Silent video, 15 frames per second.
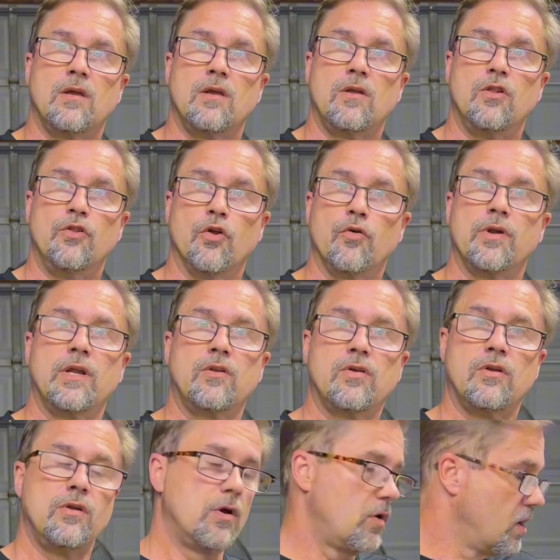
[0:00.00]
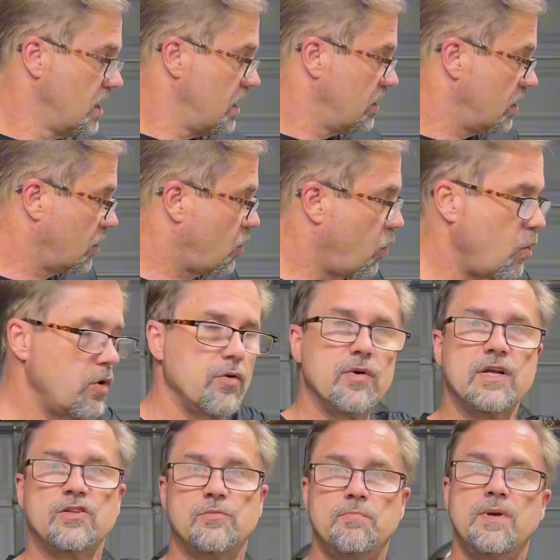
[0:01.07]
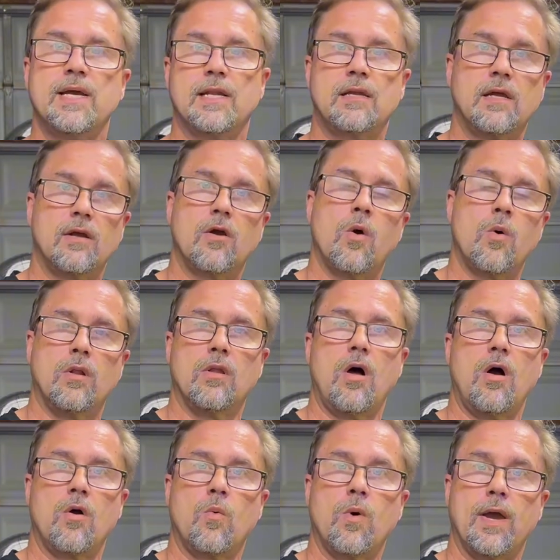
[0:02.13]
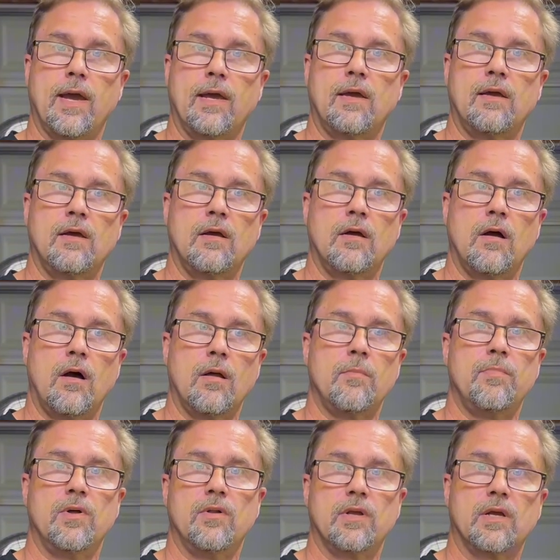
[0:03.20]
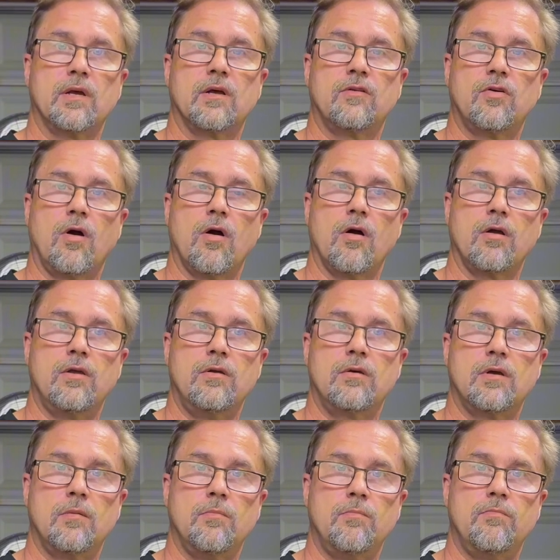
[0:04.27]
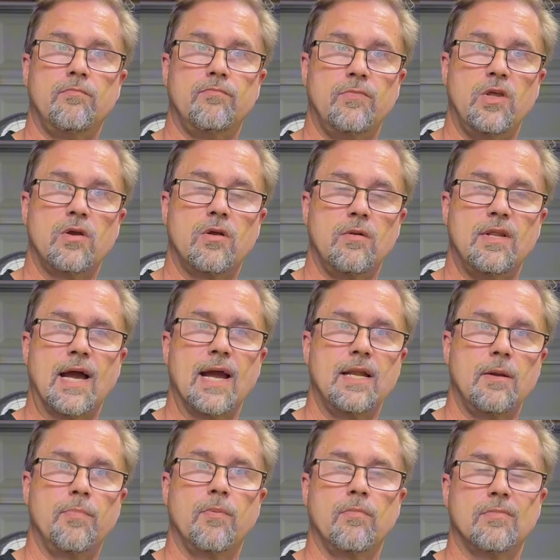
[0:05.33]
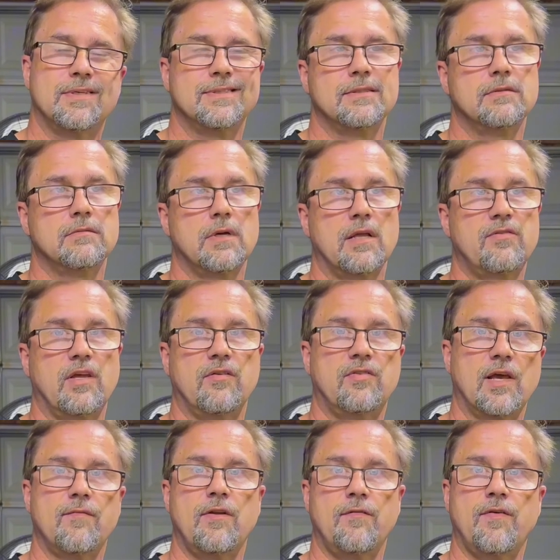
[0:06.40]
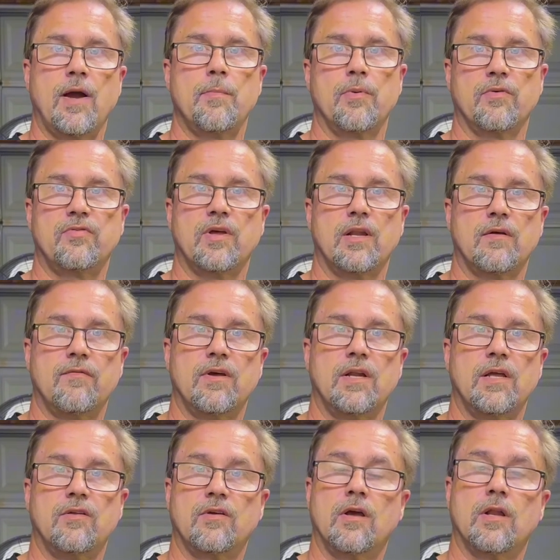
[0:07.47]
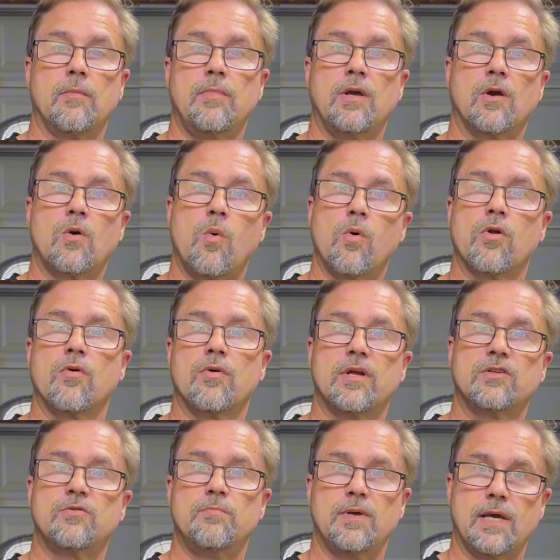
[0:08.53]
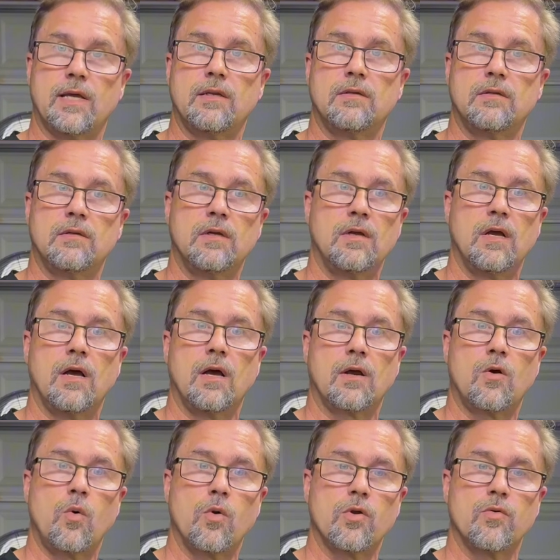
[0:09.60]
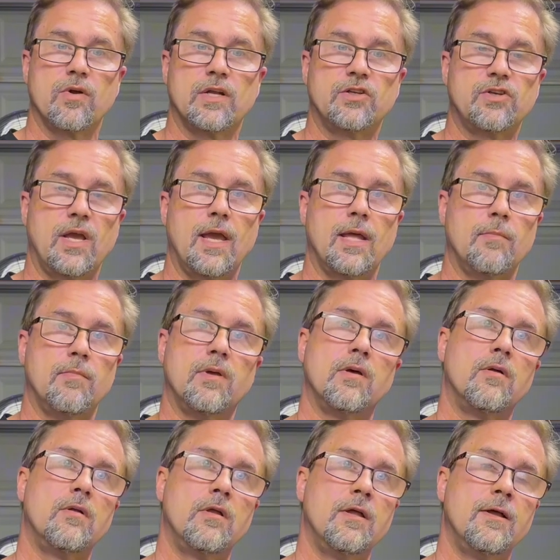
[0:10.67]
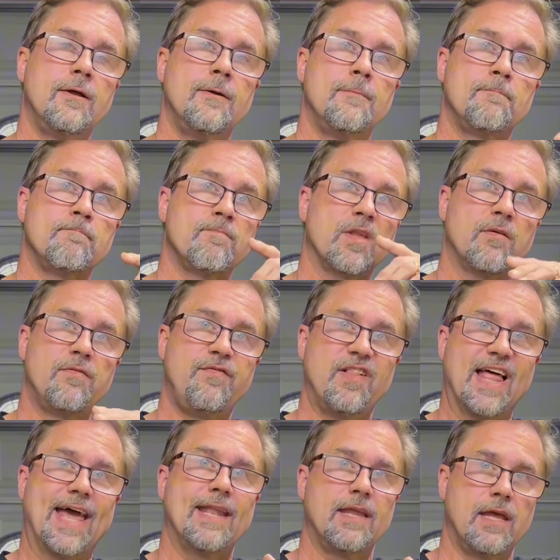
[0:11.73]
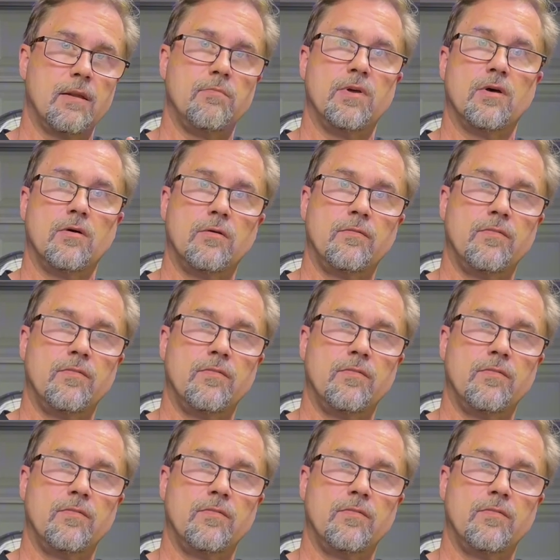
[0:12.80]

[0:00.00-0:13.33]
Learning to know a 1/4 inch bit can go a long way on building a guitar. You could I'd say 75% of it is going to be a 1/4 inch bit, a 1/4 inch end mill, flat end mill.